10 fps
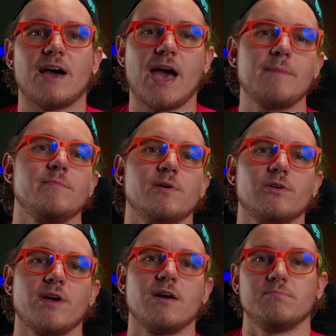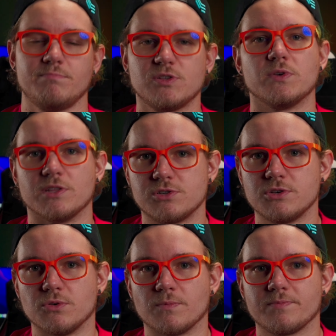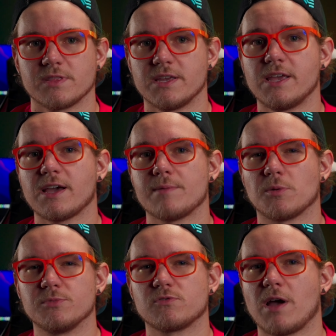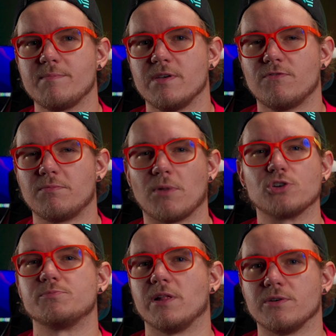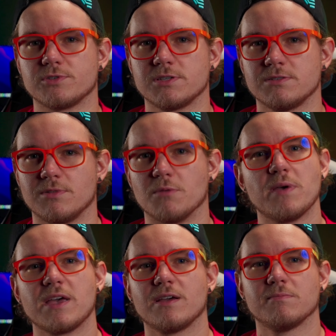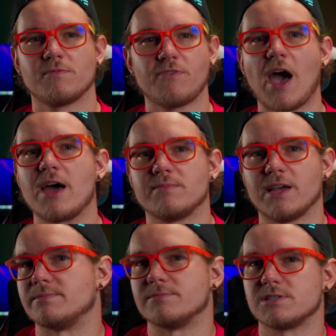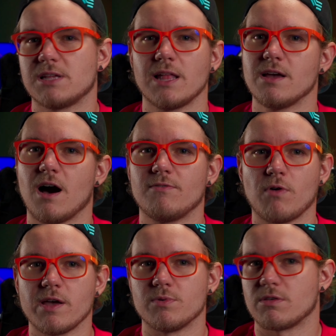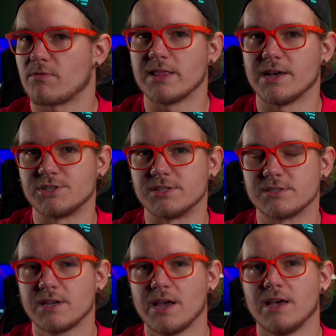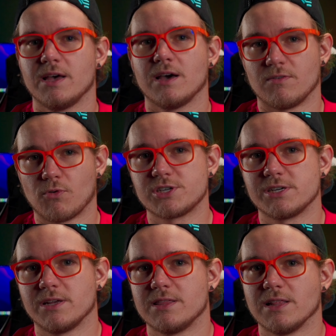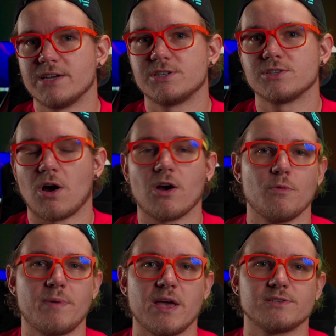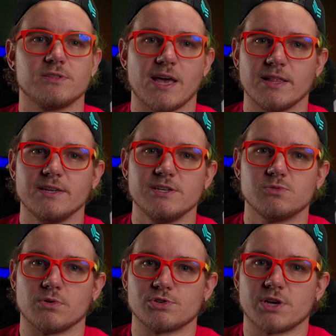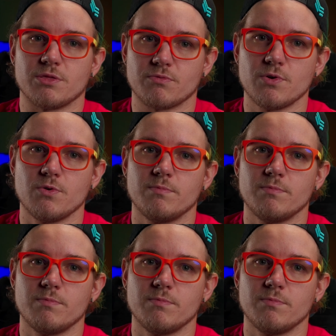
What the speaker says: a happy middle ground between the two. The keycaps almost remind me of marshmallows. They're big, fat, and slightly off-white with gray legends. Unfortunately, the legends are opaque, so the LEDs won't shine through,